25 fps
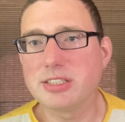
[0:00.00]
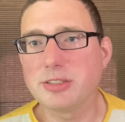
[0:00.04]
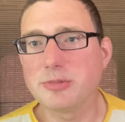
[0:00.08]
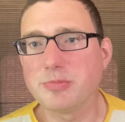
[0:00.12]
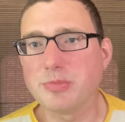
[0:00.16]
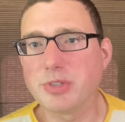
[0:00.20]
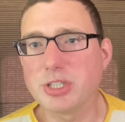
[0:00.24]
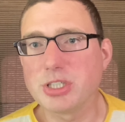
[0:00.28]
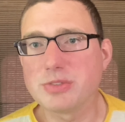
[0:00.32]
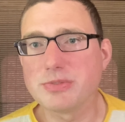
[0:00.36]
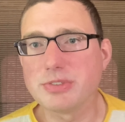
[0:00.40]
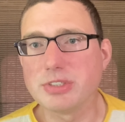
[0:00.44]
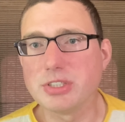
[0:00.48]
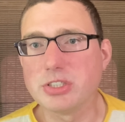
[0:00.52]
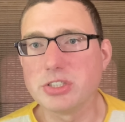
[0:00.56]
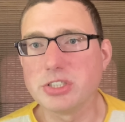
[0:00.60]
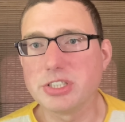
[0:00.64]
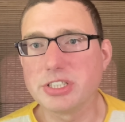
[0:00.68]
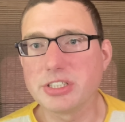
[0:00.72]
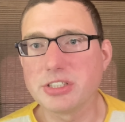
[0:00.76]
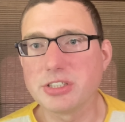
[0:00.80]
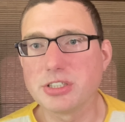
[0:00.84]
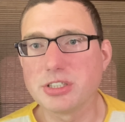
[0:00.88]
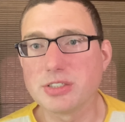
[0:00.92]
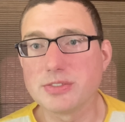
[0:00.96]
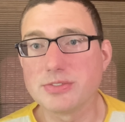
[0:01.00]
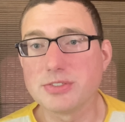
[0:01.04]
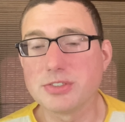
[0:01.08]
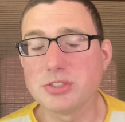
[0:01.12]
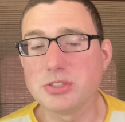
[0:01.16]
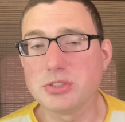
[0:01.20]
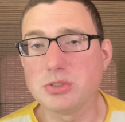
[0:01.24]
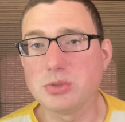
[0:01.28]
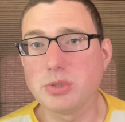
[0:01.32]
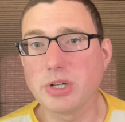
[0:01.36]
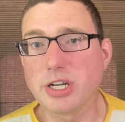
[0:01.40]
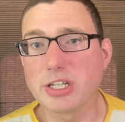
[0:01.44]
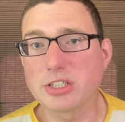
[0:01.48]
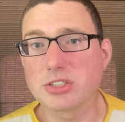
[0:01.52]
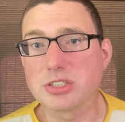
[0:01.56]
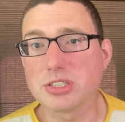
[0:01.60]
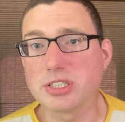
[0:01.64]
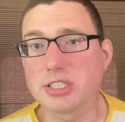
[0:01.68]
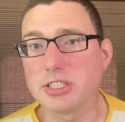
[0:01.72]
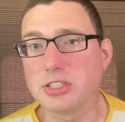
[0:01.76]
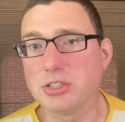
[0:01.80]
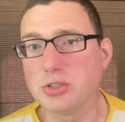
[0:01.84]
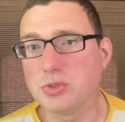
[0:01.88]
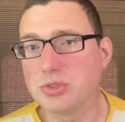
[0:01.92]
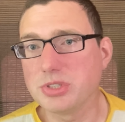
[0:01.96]
much of a learning curve to actually
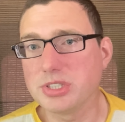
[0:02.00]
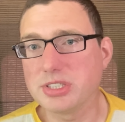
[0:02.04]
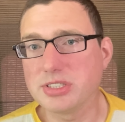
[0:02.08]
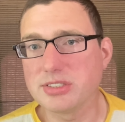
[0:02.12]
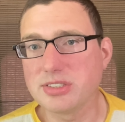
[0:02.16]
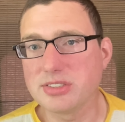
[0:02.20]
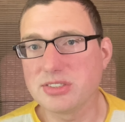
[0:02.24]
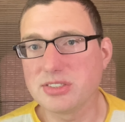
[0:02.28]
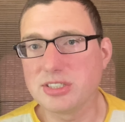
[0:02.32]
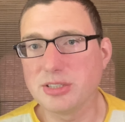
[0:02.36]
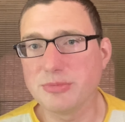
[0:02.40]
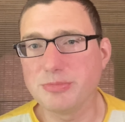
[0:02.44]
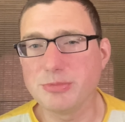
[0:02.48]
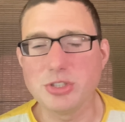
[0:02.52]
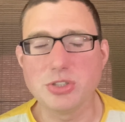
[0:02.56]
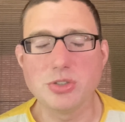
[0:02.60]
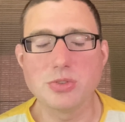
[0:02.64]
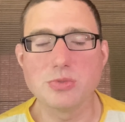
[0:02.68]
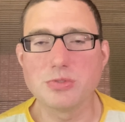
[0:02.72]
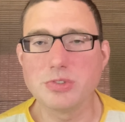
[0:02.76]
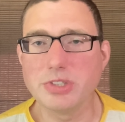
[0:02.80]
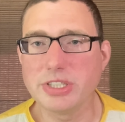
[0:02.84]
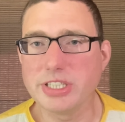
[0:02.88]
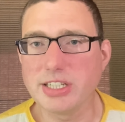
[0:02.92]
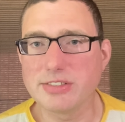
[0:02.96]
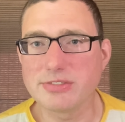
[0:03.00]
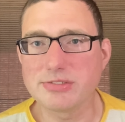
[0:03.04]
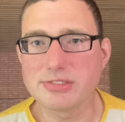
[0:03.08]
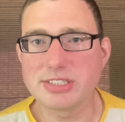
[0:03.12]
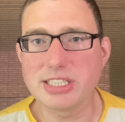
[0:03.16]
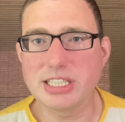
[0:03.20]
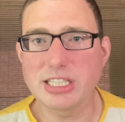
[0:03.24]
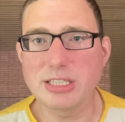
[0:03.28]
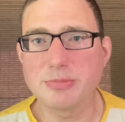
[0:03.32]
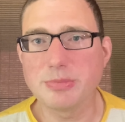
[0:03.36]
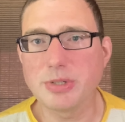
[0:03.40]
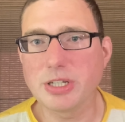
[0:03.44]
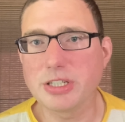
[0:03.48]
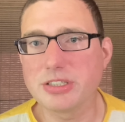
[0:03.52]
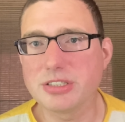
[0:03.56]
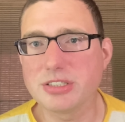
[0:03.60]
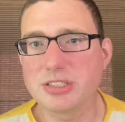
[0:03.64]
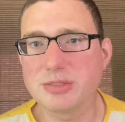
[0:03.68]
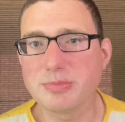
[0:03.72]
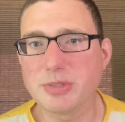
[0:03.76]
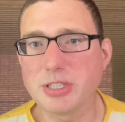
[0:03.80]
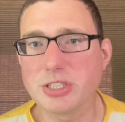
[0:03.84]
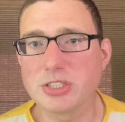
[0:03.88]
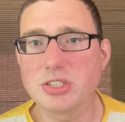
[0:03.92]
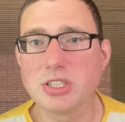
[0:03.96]
using the system. You don't really have to think about it as
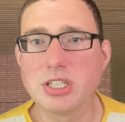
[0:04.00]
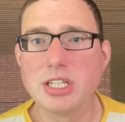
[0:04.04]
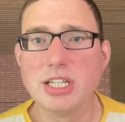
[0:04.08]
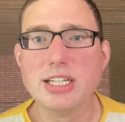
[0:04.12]
much.